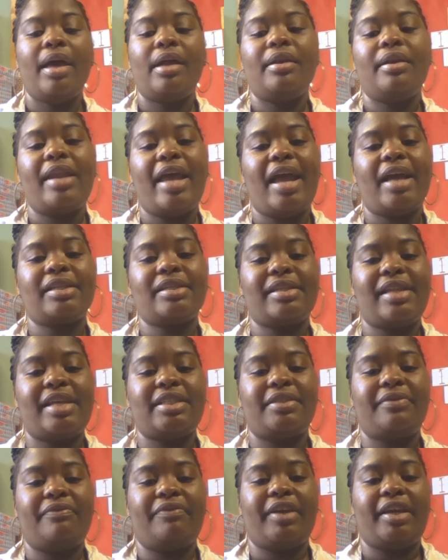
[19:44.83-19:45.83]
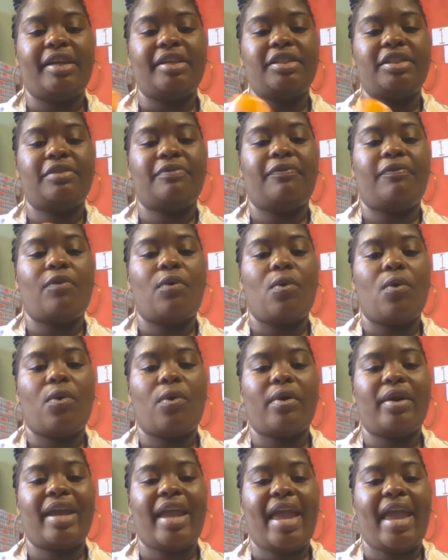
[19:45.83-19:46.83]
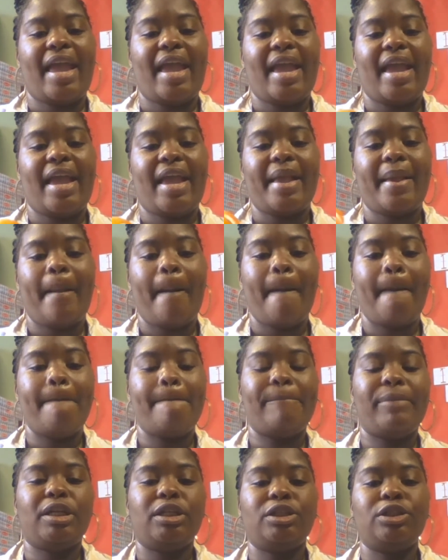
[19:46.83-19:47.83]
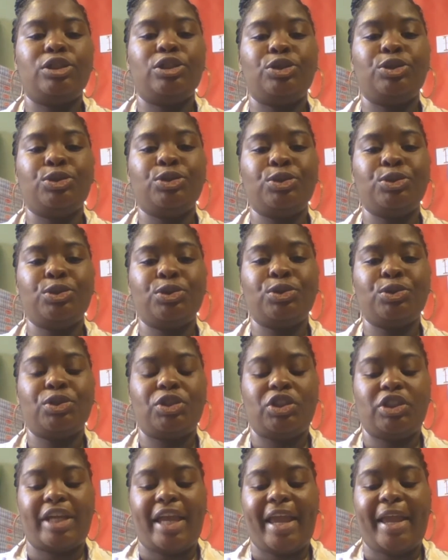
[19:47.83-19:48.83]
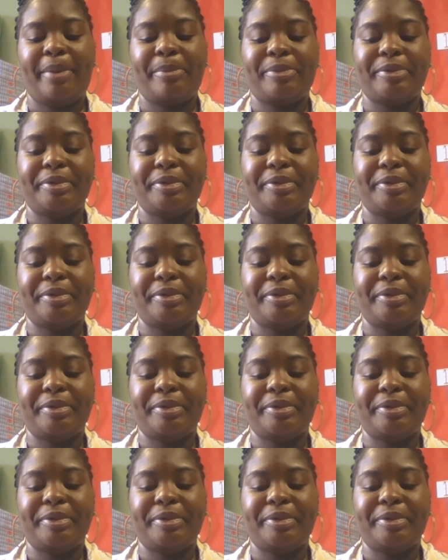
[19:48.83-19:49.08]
Next, let's fish for a blue shape.